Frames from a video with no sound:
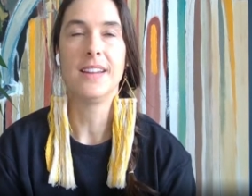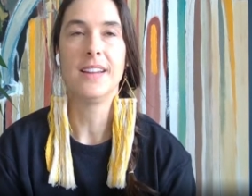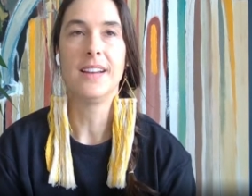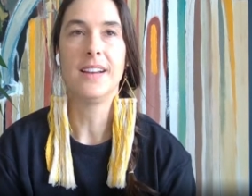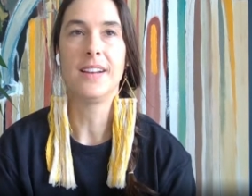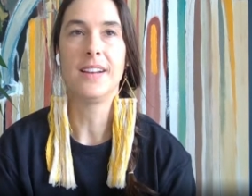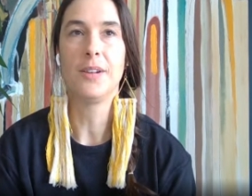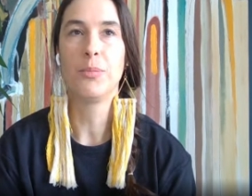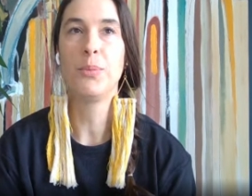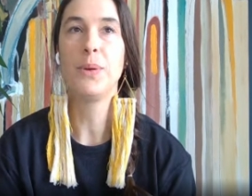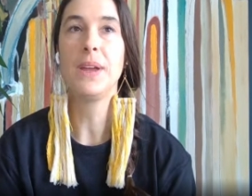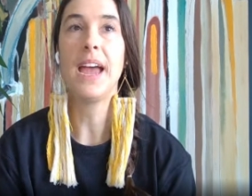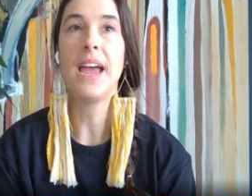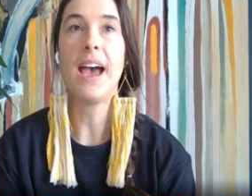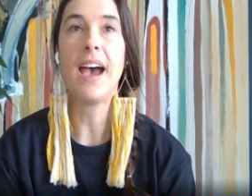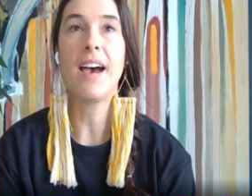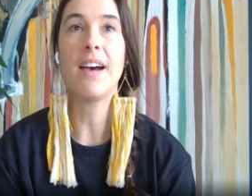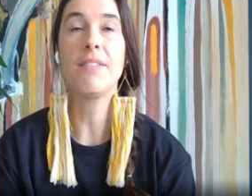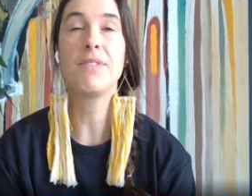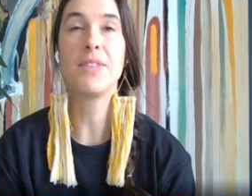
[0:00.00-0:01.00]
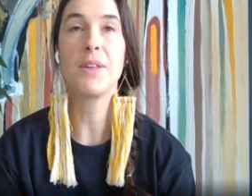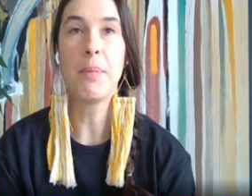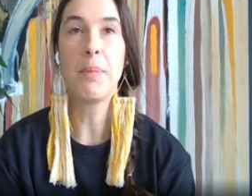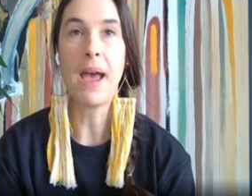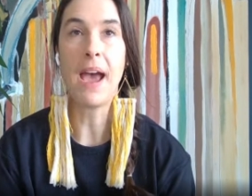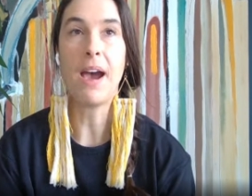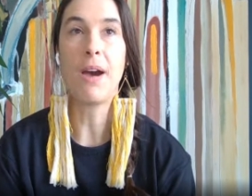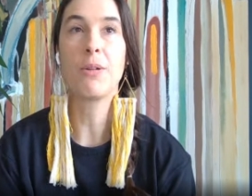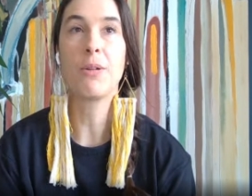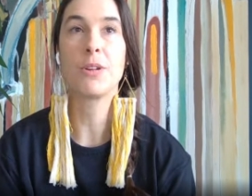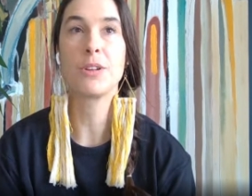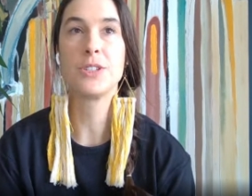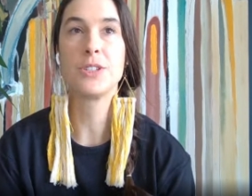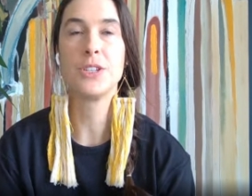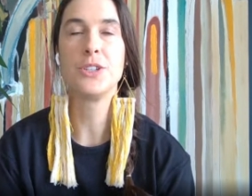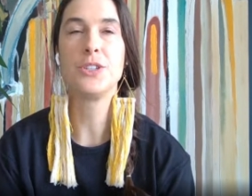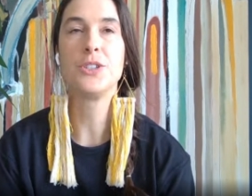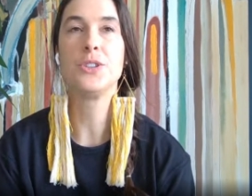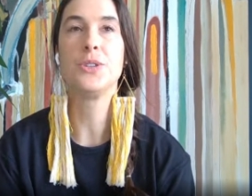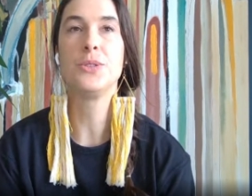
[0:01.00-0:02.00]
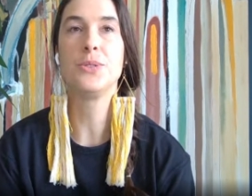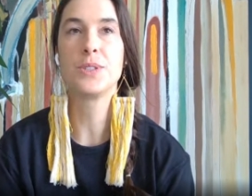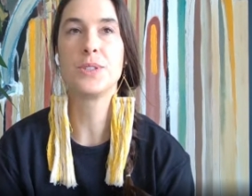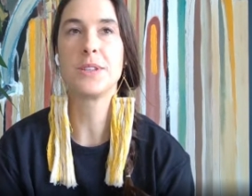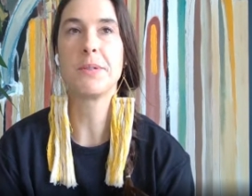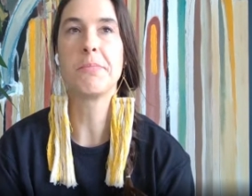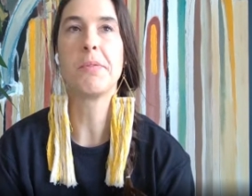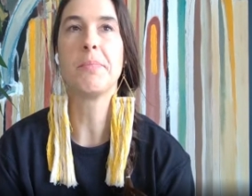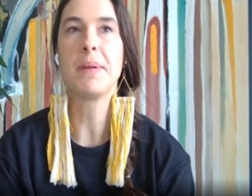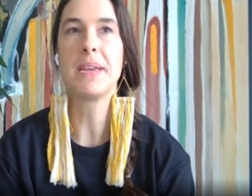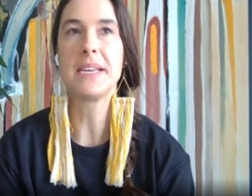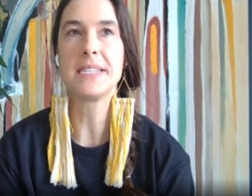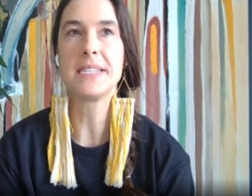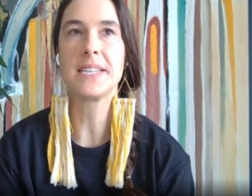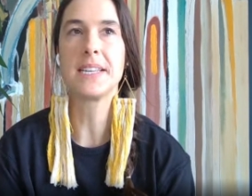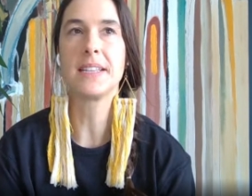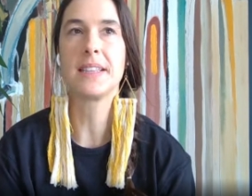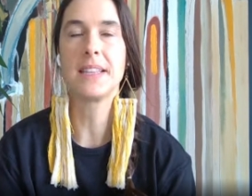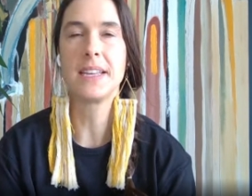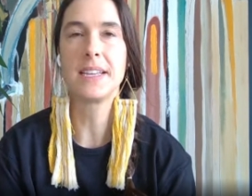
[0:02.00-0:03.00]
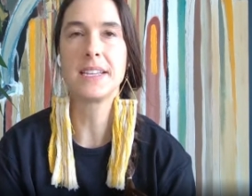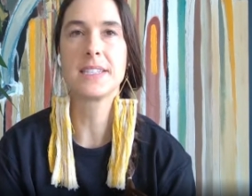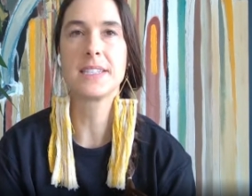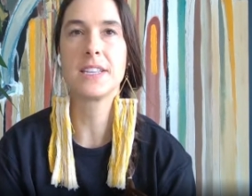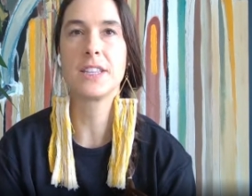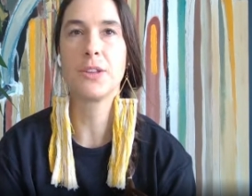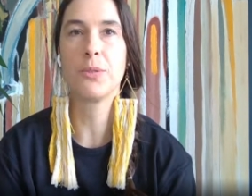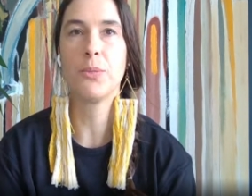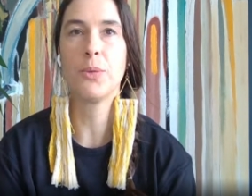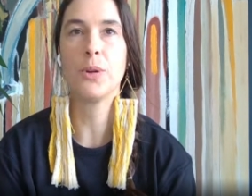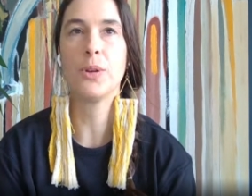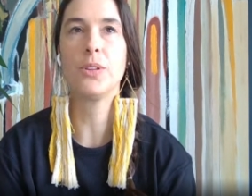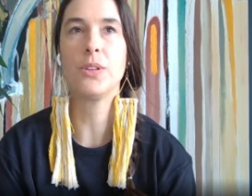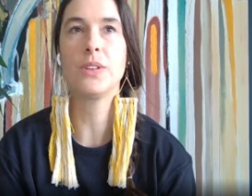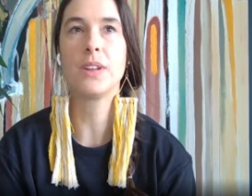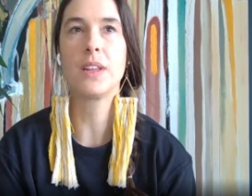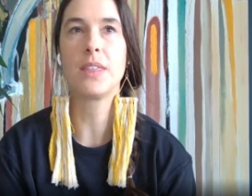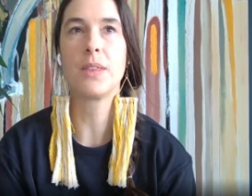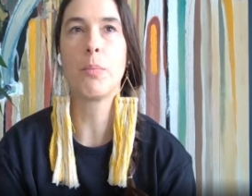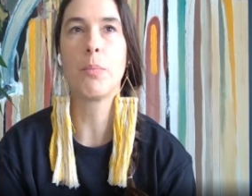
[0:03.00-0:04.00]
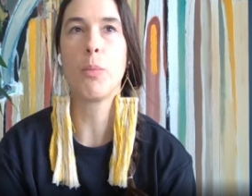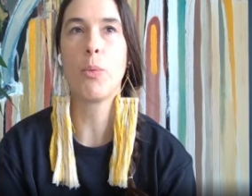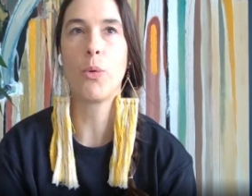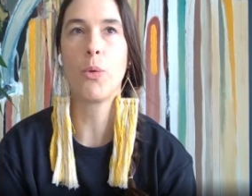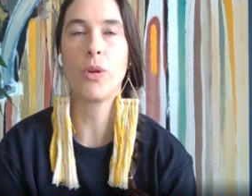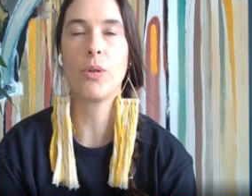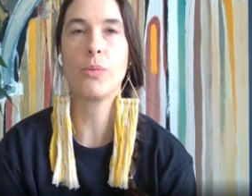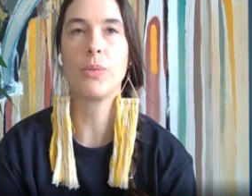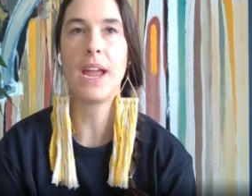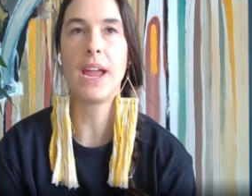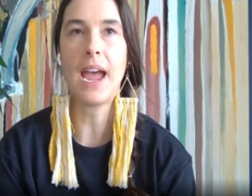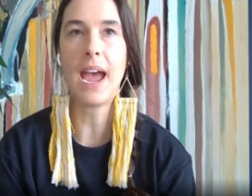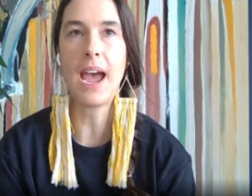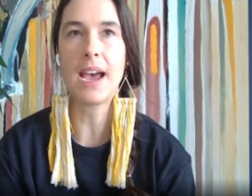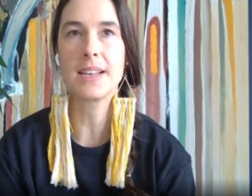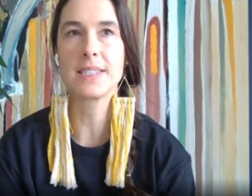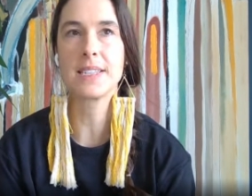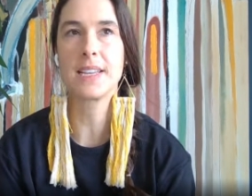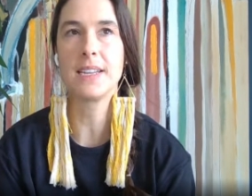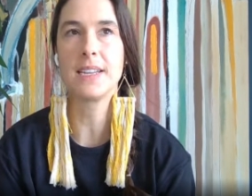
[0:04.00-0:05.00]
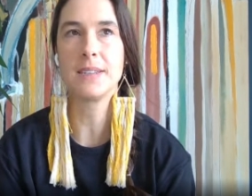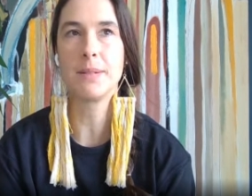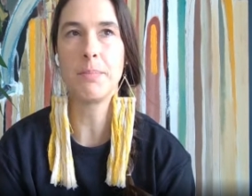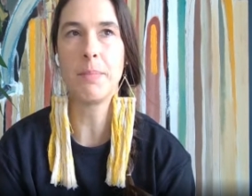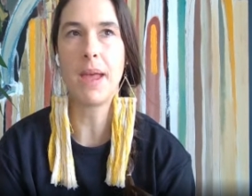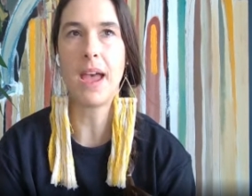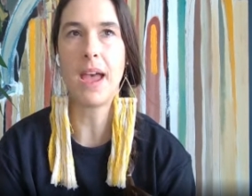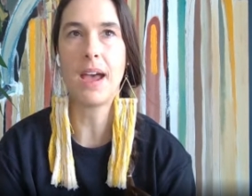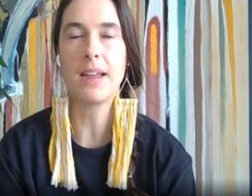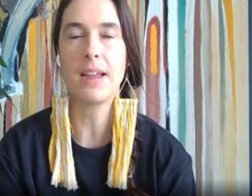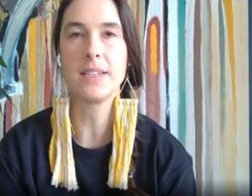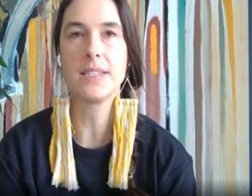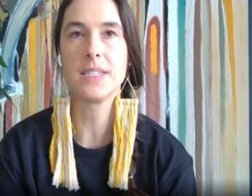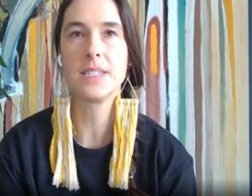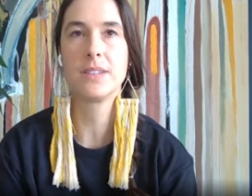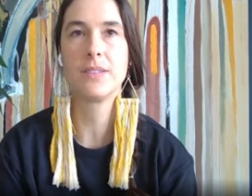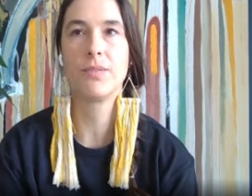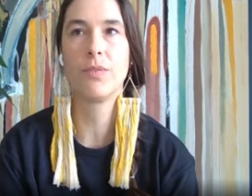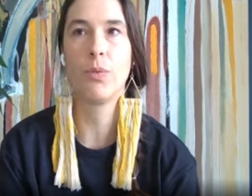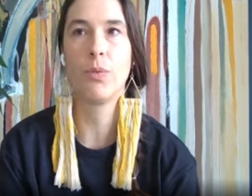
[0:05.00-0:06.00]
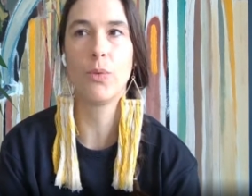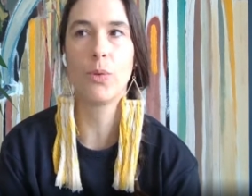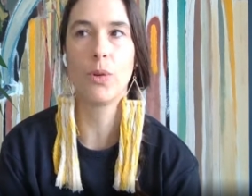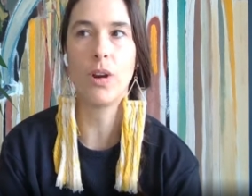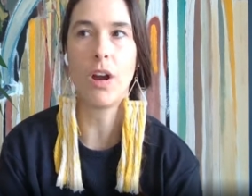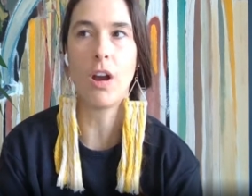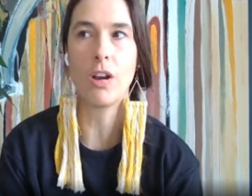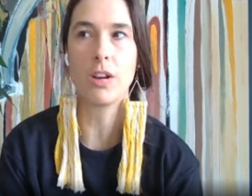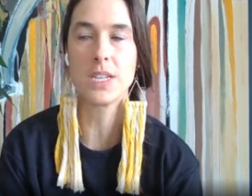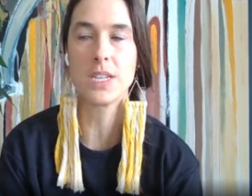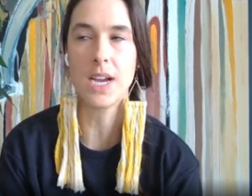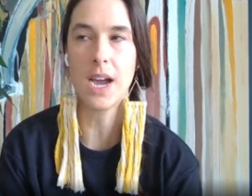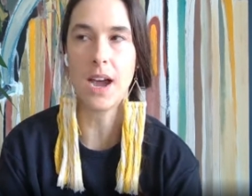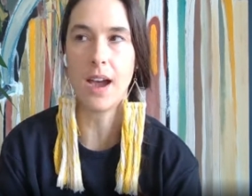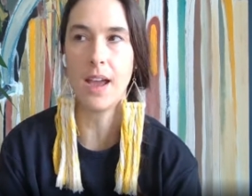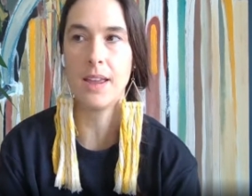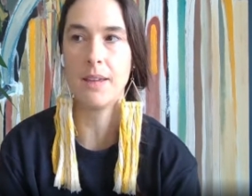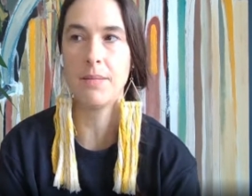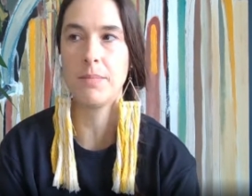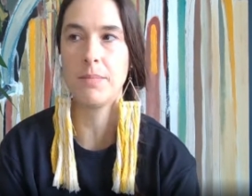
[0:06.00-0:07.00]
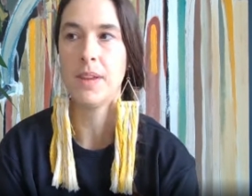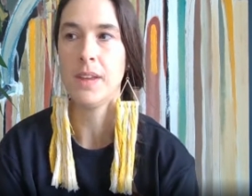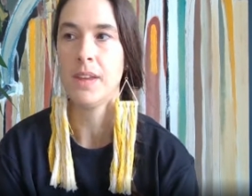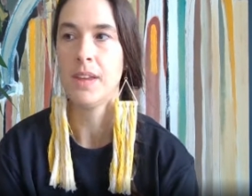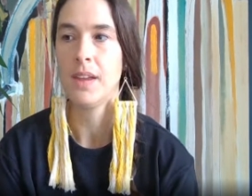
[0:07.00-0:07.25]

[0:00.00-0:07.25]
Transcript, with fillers: ah, we have the power to do some amazing things in the world, and the more we ask and demand for our time